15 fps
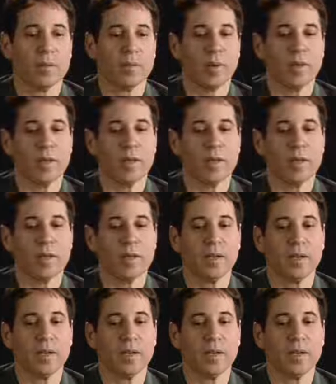But
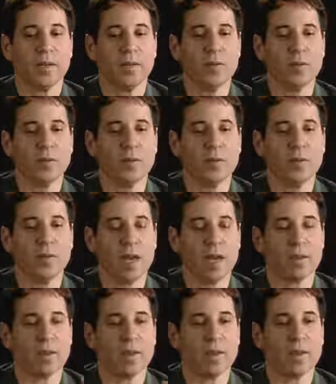if you could do
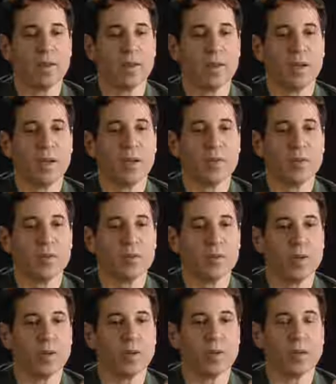that with
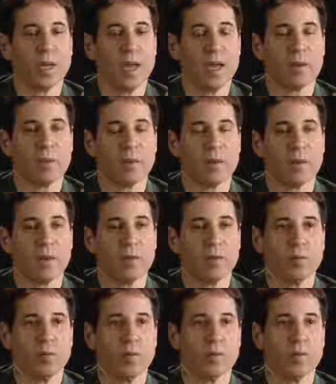imagery or language that
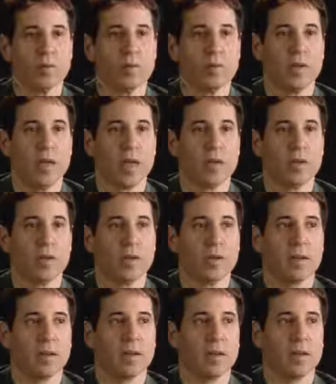was richer than
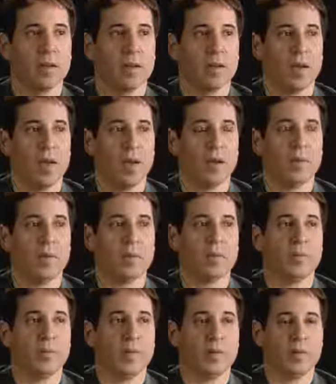had
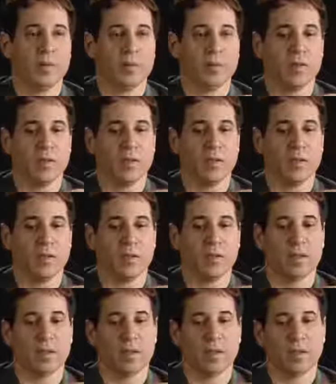been previously
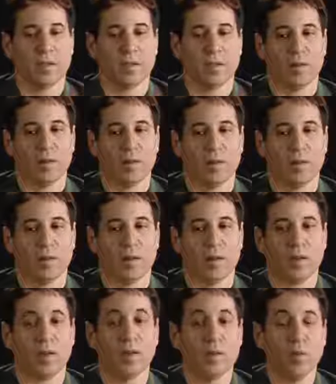
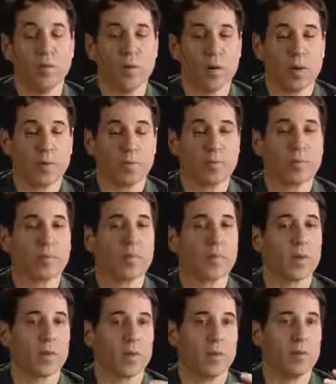the norm,
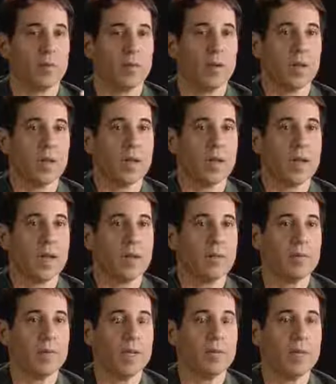well, then
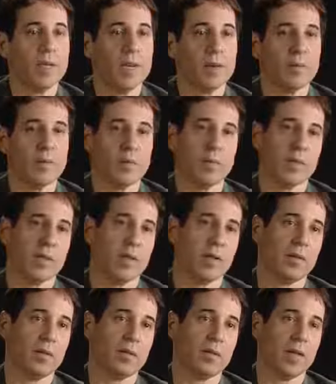that became something
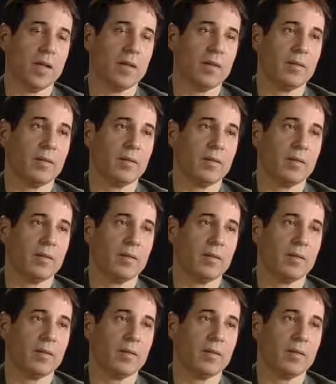that